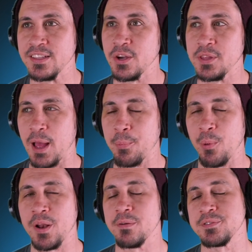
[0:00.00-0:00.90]
So at that
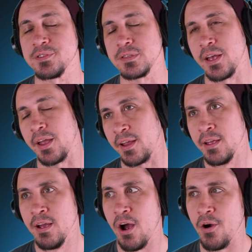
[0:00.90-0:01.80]
point, I was just like,
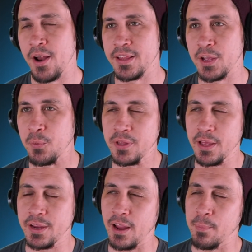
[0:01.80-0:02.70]
all right, like, we
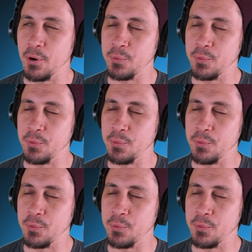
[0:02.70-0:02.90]
like Amber.